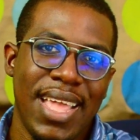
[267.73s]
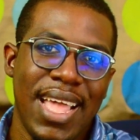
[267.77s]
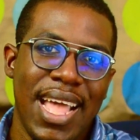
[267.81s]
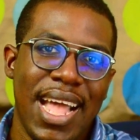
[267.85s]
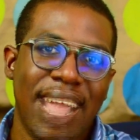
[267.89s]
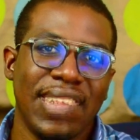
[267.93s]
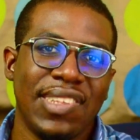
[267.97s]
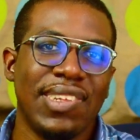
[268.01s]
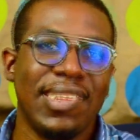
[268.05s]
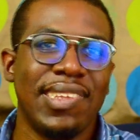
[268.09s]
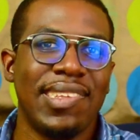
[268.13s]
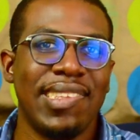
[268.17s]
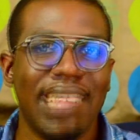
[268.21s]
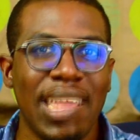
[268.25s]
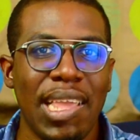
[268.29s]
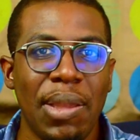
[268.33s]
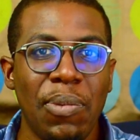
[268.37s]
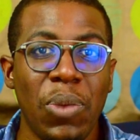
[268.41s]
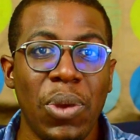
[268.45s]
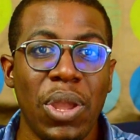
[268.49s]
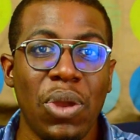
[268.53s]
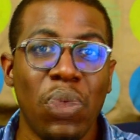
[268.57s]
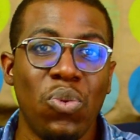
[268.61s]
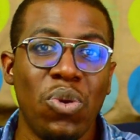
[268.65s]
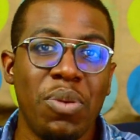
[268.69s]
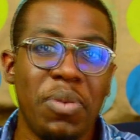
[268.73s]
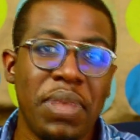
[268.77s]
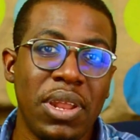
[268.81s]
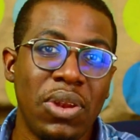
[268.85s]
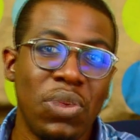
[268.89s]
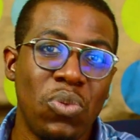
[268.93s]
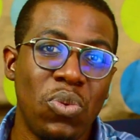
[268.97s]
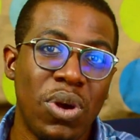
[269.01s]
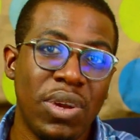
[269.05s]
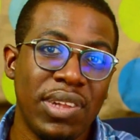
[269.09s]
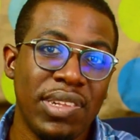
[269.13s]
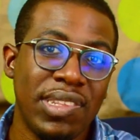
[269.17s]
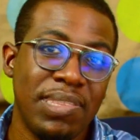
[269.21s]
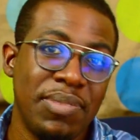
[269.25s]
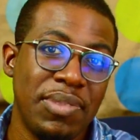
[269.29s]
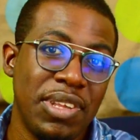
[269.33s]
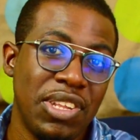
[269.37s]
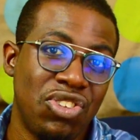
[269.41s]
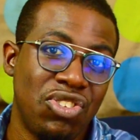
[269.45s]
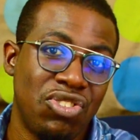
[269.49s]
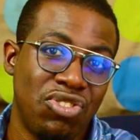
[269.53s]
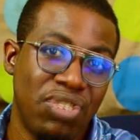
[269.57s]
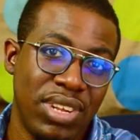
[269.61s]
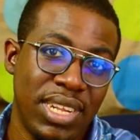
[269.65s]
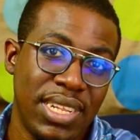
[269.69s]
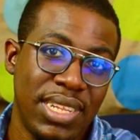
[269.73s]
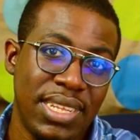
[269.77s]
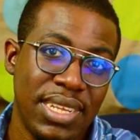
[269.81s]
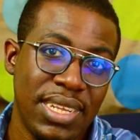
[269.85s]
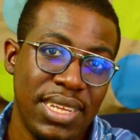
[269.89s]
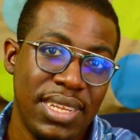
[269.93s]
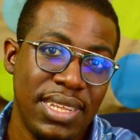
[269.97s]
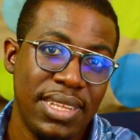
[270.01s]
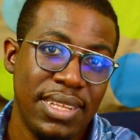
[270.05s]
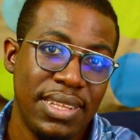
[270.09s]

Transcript: And so the same way women want to be treated,